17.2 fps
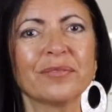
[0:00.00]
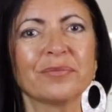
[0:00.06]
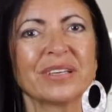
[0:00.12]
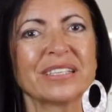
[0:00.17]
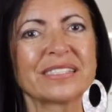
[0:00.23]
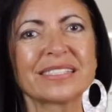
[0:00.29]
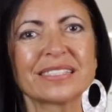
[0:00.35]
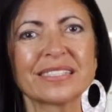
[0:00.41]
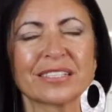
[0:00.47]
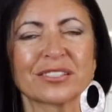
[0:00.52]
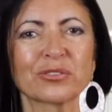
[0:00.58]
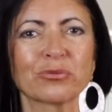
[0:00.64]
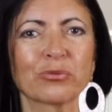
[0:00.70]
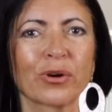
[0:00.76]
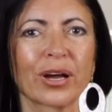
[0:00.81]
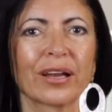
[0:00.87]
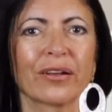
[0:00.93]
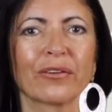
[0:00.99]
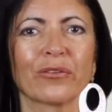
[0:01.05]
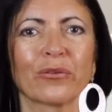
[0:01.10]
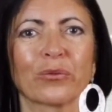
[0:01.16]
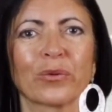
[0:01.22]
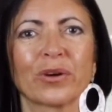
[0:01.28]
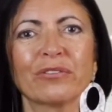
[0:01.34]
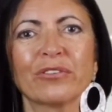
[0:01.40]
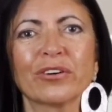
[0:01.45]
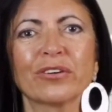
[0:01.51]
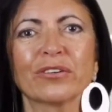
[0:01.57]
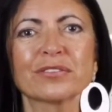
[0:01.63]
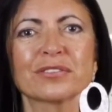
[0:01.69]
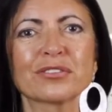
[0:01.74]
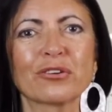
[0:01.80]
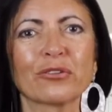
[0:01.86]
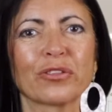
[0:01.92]
It sits right on the river,
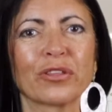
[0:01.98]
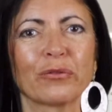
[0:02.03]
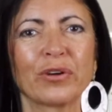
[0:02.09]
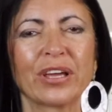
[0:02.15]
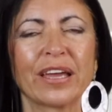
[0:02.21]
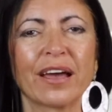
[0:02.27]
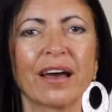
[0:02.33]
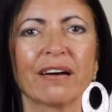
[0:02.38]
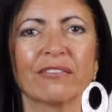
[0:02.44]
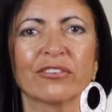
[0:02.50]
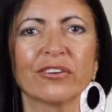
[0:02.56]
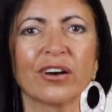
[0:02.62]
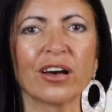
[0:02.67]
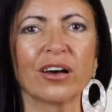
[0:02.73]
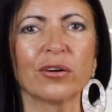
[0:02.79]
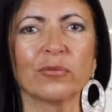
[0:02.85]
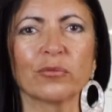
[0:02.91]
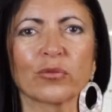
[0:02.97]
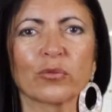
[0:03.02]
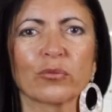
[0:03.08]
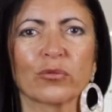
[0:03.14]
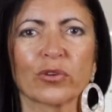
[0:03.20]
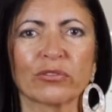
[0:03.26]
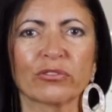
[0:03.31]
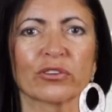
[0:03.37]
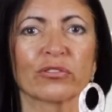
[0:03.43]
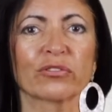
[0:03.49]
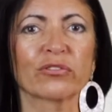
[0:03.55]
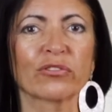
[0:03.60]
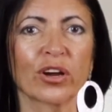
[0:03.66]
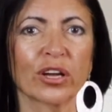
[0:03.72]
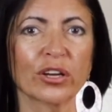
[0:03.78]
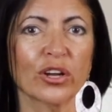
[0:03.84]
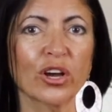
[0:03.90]
so that we have
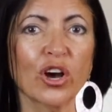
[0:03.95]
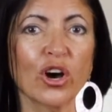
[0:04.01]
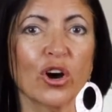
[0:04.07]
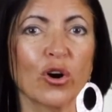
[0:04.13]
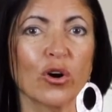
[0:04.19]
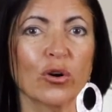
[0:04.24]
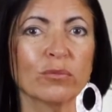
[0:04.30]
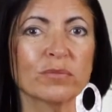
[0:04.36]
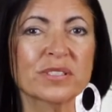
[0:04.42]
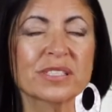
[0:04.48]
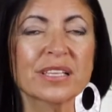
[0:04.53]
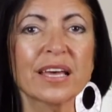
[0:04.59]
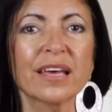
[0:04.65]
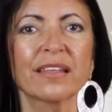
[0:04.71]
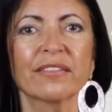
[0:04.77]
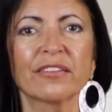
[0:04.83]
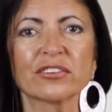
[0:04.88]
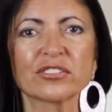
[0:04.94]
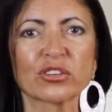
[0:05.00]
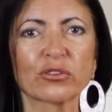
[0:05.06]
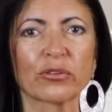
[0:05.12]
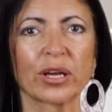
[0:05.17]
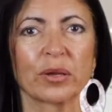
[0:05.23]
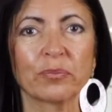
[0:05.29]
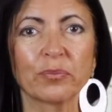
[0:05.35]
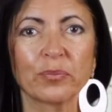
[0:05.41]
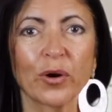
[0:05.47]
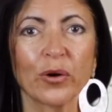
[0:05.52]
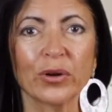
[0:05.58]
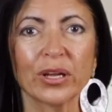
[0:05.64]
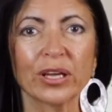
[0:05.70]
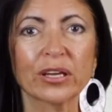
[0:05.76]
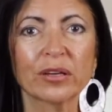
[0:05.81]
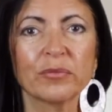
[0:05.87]
riverfront homes. There's a great
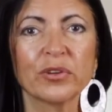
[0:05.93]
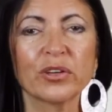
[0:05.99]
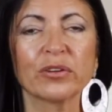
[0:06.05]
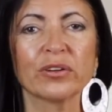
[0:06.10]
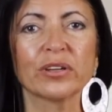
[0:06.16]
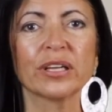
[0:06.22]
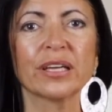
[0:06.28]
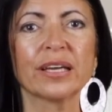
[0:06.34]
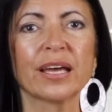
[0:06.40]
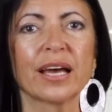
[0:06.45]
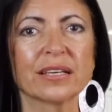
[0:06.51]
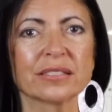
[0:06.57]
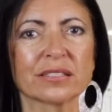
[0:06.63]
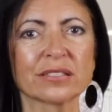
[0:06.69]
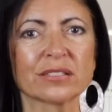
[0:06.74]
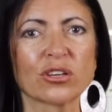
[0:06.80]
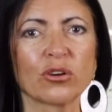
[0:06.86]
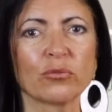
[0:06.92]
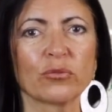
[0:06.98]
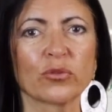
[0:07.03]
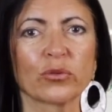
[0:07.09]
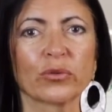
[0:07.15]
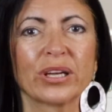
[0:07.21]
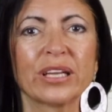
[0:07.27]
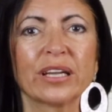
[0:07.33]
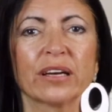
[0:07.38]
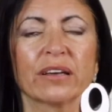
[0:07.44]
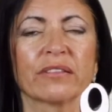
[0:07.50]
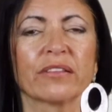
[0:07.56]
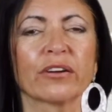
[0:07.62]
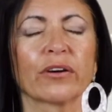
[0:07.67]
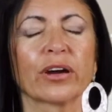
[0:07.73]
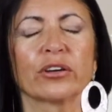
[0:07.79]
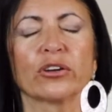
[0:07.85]
boating community, has its own marina.
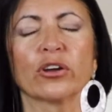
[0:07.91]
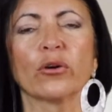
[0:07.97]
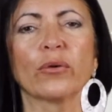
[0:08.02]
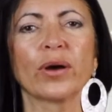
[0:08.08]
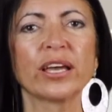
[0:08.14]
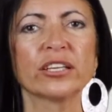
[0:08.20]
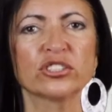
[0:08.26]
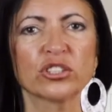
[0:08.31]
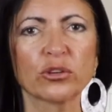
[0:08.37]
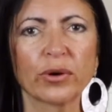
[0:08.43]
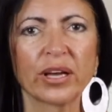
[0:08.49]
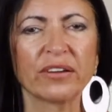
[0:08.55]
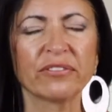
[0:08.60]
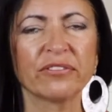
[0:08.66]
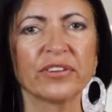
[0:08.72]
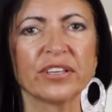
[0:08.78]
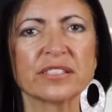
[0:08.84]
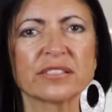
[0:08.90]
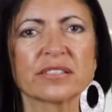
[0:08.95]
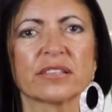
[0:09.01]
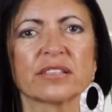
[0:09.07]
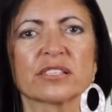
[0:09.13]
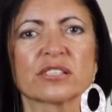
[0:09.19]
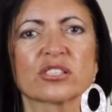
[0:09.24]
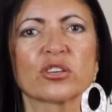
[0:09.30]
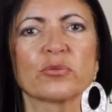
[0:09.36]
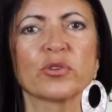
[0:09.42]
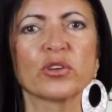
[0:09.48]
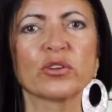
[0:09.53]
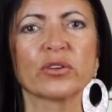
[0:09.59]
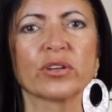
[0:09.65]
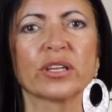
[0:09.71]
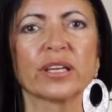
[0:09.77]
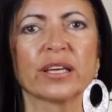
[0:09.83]
There are no HOA fees in this
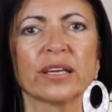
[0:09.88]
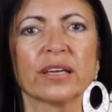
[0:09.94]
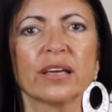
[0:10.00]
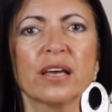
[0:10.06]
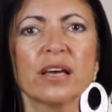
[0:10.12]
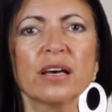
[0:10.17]
community.